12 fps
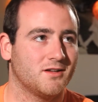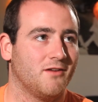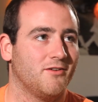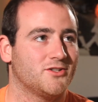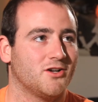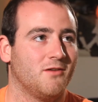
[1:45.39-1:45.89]

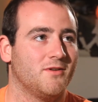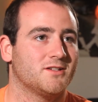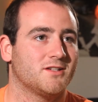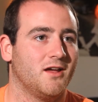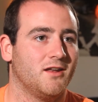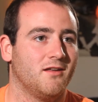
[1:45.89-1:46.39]
Every time it
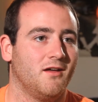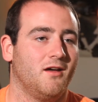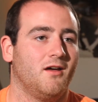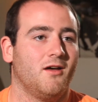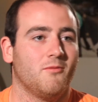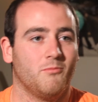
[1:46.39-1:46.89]
said
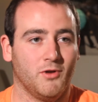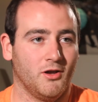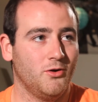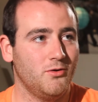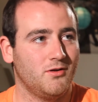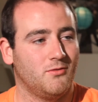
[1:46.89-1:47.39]

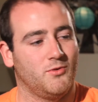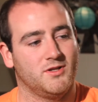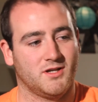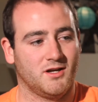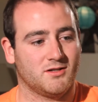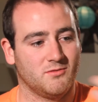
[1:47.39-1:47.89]
Blue, we'd
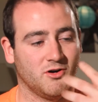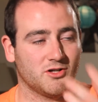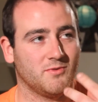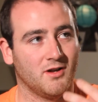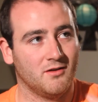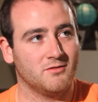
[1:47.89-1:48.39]
take some
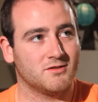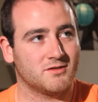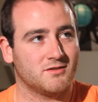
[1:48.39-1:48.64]
marshmallows.